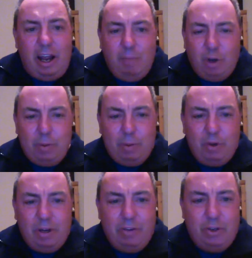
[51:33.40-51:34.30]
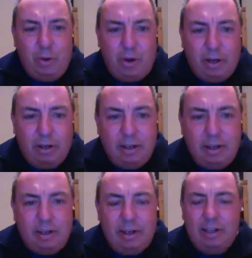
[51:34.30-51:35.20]
and most people don't even do it.
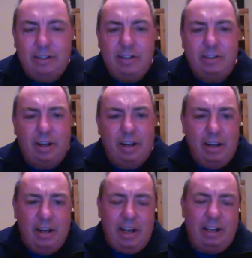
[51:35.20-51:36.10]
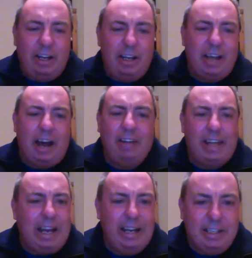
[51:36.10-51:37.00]
It's just like it takes
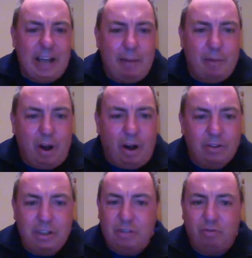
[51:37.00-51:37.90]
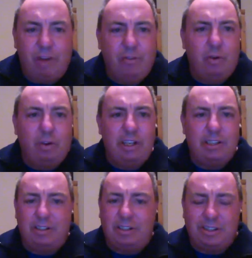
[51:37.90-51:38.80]
hardly any time at all. Just run through a
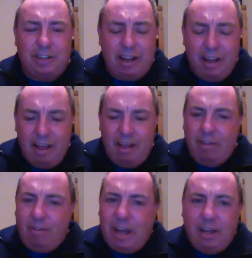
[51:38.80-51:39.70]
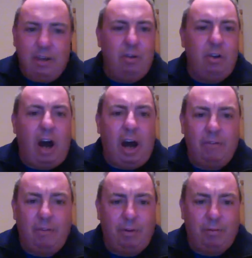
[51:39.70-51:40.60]
list. It's just like thank you
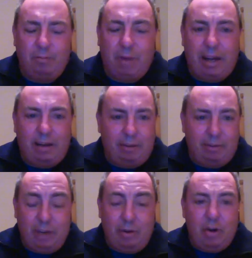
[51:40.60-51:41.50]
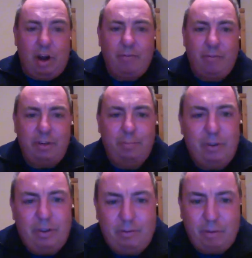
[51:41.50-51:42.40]
God for the
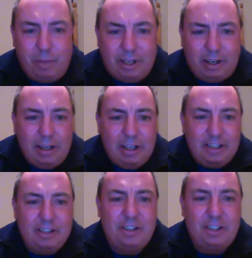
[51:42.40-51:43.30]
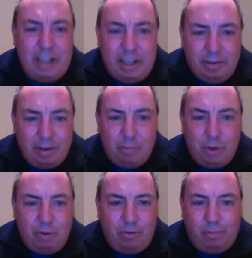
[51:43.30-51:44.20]
ability for me to see the
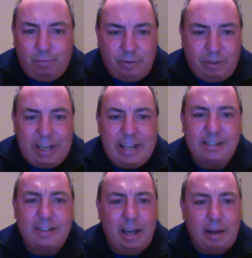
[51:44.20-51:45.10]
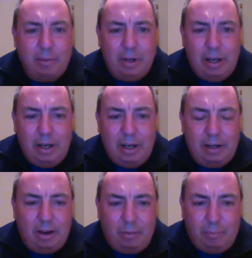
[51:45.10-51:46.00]
beautiful landscape.
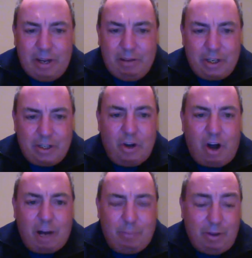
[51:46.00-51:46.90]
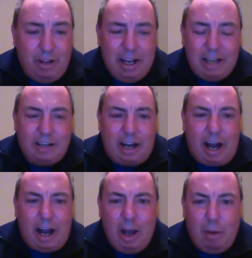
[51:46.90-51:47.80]
Be able to talk. It's
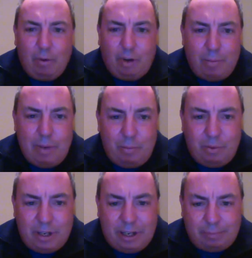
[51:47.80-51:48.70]
like I help a lot of people